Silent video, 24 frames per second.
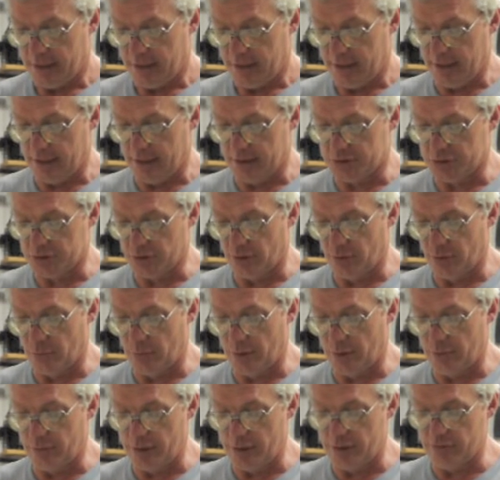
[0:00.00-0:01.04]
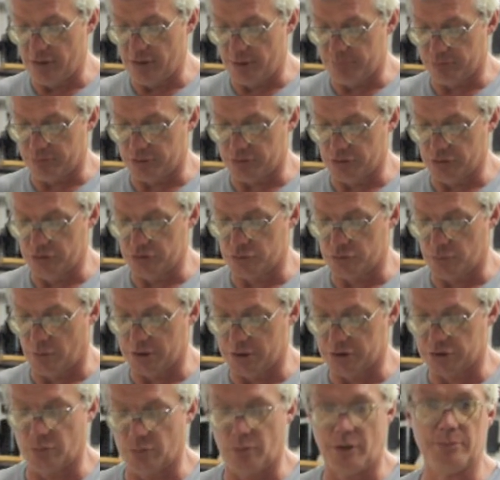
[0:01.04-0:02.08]
and so the one we reproduced
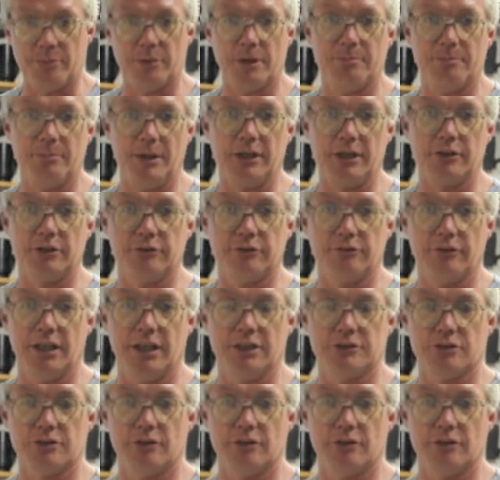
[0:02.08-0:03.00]
was the one with a bigger thread.